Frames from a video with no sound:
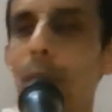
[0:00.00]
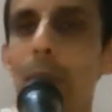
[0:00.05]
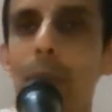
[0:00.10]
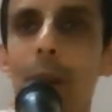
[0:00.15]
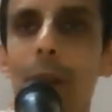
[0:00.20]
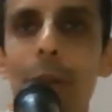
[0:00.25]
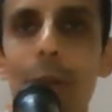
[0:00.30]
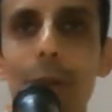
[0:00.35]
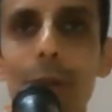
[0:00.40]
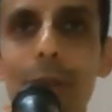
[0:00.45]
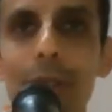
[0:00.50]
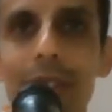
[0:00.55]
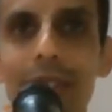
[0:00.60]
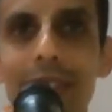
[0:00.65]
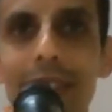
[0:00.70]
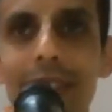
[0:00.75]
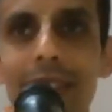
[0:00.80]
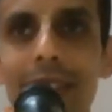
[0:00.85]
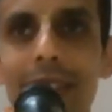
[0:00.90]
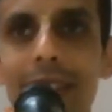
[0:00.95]

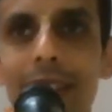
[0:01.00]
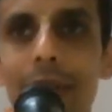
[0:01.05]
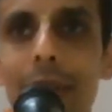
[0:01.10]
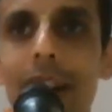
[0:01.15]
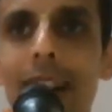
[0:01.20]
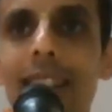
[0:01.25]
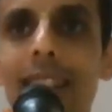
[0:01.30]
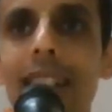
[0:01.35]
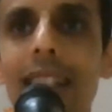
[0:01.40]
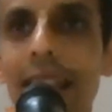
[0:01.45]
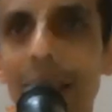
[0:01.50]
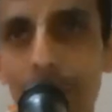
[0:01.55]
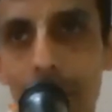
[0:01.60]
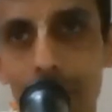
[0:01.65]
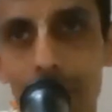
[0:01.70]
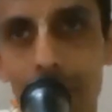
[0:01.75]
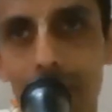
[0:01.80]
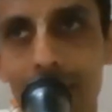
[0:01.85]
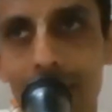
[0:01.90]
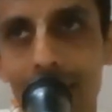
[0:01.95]
Abhimanyu's
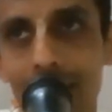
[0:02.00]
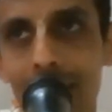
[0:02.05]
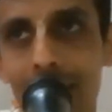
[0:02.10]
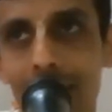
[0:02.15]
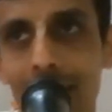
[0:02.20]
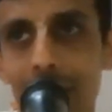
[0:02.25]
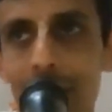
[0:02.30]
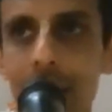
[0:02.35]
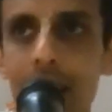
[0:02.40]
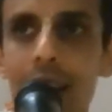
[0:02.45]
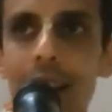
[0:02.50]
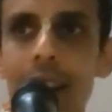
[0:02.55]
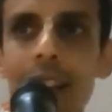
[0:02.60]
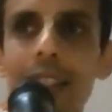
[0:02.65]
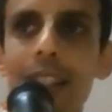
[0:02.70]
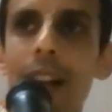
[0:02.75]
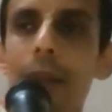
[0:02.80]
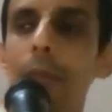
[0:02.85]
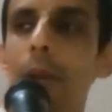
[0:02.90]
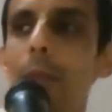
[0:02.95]
father-in-law.
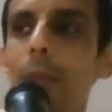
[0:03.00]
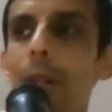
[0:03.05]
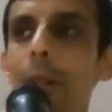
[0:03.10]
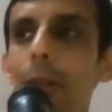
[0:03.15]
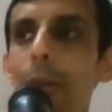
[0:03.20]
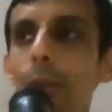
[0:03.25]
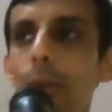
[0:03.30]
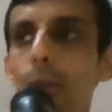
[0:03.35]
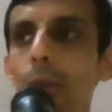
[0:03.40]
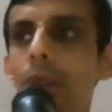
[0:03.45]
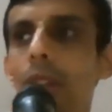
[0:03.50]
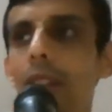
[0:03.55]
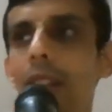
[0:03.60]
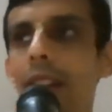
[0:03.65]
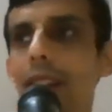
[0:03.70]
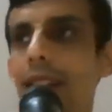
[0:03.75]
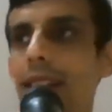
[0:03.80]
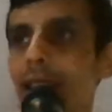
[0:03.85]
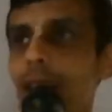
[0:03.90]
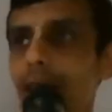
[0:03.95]
Virata is Abhimanyu.
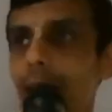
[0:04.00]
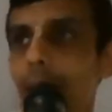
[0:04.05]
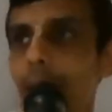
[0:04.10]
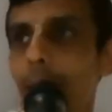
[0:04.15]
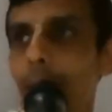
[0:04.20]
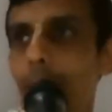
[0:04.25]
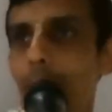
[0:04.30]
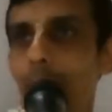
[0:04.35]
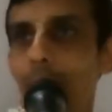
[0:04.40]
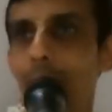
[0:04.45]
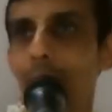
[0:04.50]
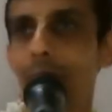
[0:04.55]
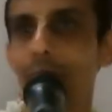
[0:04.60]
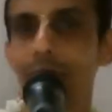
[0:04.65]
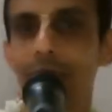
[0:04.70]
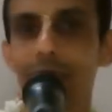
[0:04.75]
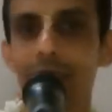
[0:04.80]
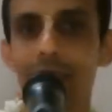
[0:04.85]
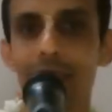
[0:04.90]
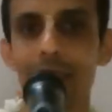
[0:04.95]
Uttara's
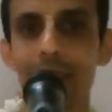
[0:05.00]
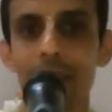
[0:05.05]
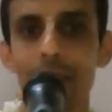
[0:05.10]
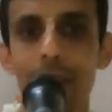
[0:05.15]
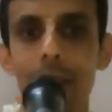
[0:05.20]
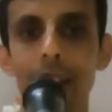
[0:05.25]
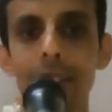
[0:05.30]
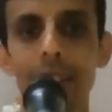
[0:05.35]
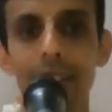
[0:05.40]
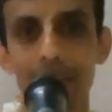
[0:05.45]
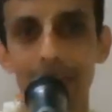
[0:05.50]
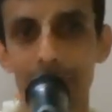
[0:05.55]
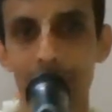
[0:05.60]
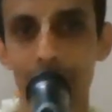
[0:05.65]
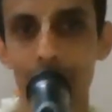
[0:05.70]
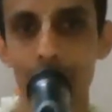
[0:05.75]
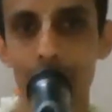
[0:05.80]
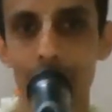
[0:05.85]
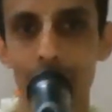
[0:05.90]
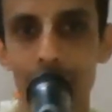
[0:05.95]
father.
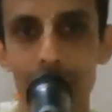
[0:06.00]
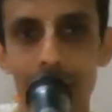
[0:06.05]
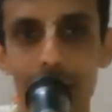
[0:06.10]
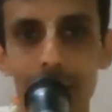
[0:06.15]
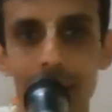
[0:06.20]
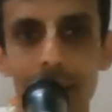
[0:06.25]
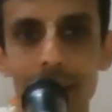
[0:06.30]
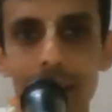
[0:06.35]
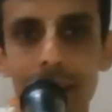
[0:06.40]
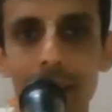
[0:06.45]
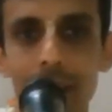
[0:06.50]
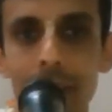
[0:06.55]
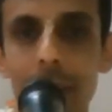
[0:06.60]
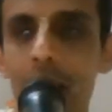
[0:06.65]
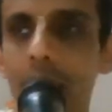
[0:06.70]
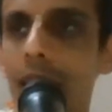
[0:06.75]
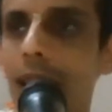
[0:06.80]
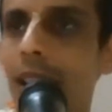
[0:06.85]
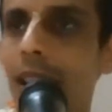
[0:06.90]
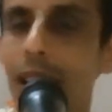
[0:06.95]
Okay.
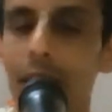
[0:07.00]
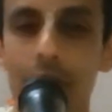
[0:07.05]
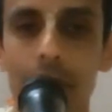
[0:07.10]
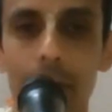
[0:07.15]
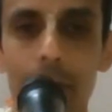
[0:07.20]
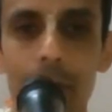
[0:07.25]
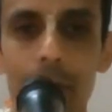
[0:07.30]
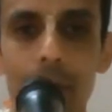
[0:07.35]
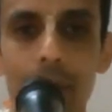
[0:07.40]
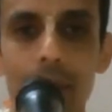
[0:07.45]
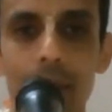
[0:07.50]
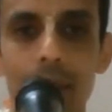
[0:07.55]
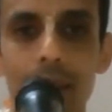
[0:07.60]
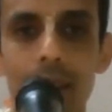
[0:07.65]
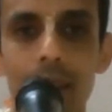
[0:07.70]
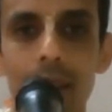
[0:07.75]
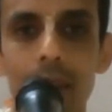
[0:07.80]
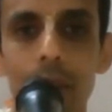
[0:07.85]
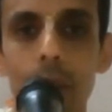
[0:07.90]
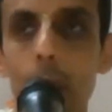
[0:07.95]
Virata Raja.
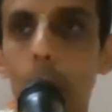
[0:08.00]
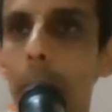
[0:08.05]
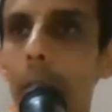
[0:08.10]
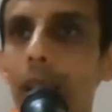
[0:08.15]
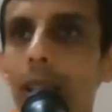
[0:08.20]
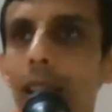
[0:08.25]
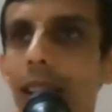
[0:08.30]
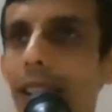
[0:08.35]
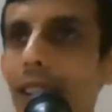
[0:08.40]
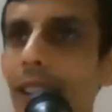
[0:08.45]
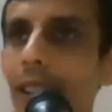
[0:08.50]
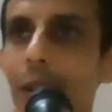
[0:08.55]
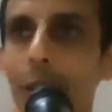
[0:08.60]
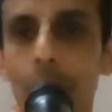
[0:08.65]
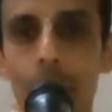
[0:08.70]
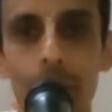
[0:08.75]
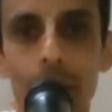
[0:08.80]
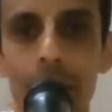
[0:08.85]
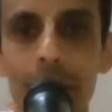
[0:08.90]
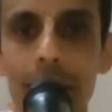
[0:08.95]
Drupada,
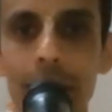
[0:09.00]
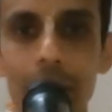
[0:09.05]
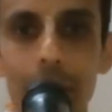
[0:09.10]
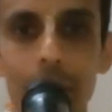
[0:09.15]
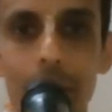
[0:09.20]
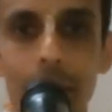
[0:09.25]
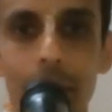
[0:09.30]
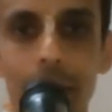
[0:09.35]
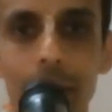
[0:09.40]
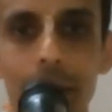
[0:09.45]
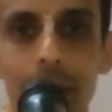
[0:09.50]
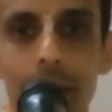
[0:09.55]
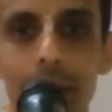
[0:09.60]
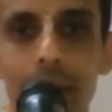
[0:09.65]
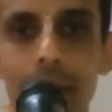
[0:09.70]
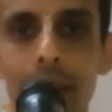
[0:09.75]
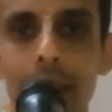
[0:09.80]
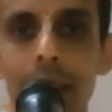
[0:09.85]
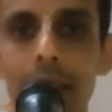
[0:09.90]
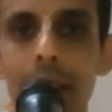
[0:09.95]
you already know now.
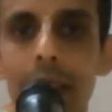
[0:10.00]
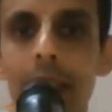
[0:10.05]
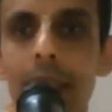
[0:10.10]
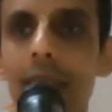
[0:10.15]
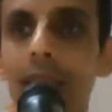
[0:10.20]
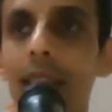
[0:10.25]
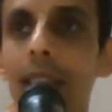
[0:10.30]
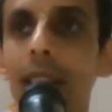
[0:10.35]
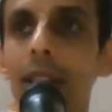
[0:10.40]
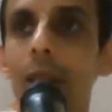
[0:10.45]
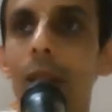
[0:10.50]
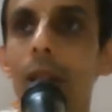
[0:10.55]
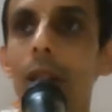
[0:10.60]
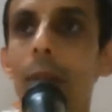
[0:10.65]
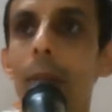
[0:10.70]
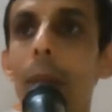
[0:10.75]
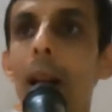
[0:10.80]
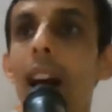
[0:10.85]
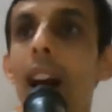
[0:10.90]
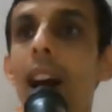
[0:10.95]
These are
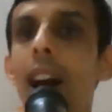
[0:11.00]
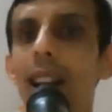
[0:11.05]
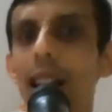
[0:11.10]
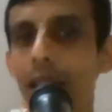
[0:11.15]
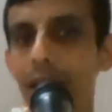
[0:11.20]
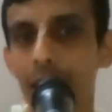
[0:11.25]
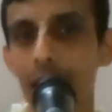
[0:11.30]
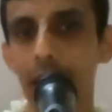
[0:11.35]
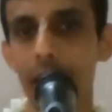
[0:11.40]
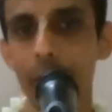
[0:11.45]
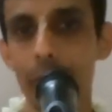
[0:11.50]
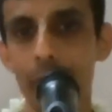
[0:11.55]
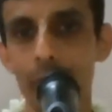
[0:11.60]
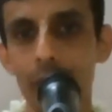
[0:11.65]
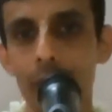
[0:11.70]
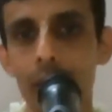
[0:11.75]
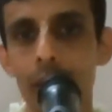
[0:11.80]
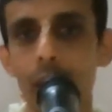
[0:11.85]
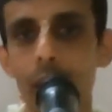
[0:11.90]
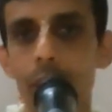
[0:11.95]
called Maharatha.
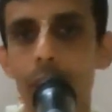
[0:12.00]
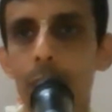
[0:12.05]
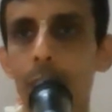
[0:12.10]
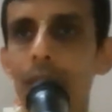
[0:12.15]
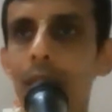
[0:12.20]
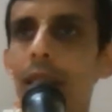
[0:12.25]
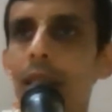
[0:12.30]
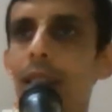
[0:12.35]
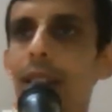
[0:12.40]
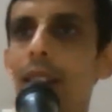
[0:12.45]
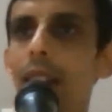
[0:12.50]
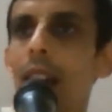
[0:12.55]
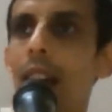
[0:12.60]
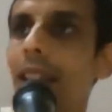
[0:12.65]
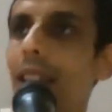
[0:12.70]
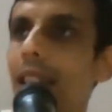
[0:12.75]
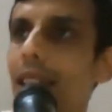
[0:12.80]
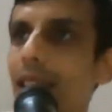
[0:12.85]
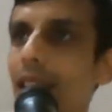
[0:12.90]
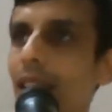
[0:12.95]
So there is
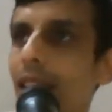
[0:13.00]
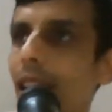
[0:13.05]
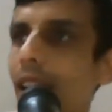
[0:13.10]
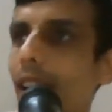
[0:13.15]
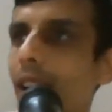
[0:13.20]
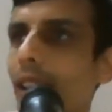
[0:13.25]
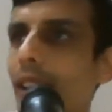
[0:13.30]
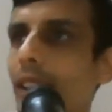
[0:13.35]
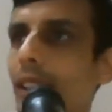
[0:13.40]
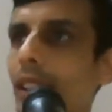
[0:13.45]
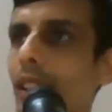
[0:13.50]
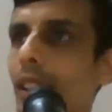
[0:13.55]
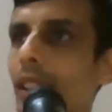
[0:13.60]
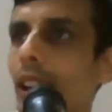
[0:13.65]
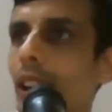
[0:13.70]
Atiratha.